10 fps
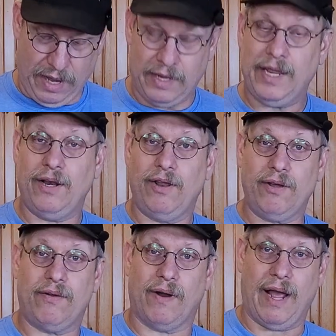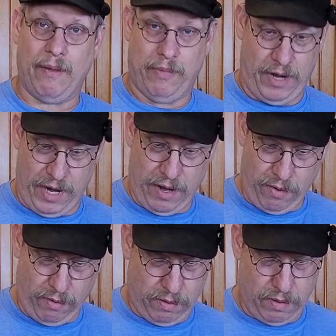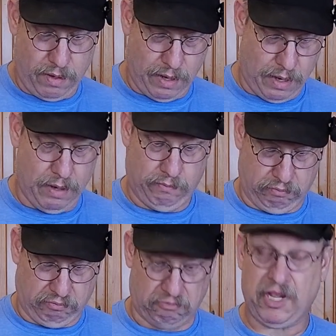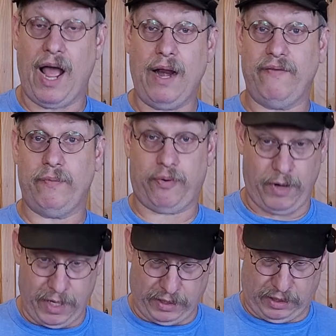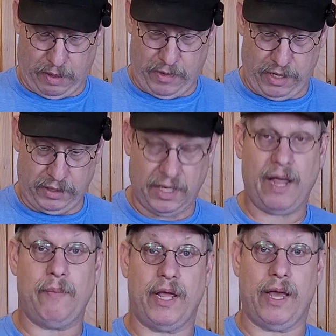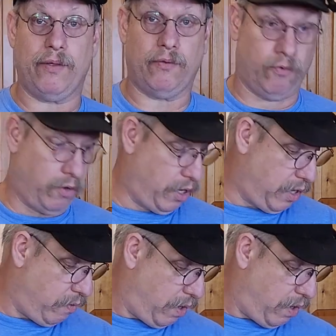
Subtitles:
didn't look right, but now I'm kind of impressed. I mean, this came together really